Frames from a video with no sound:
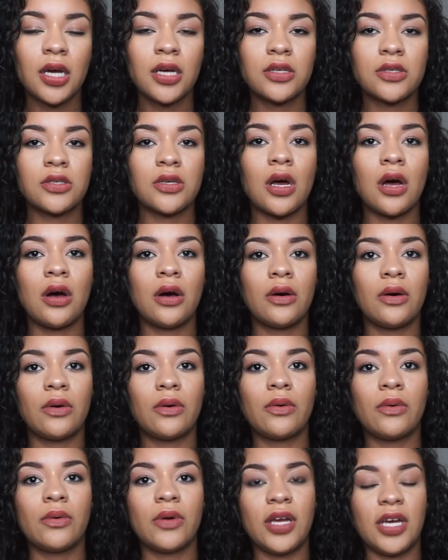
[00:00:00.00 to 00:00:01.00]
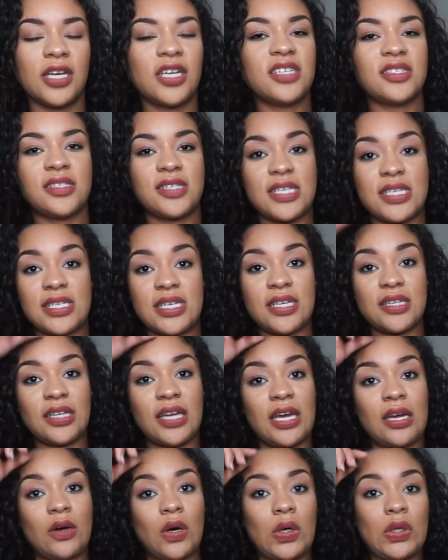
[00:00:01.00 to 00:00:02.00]
so it gets to sit
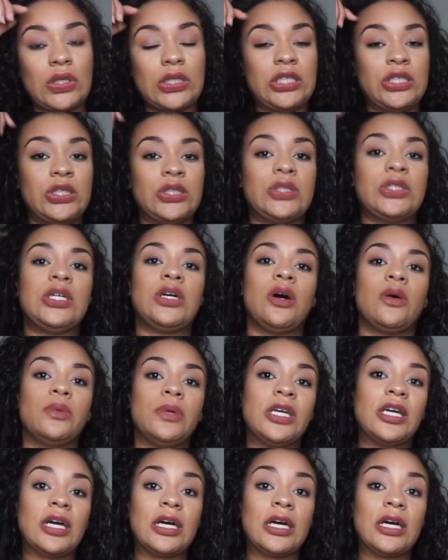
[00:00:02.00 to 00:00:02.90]
like literally all week.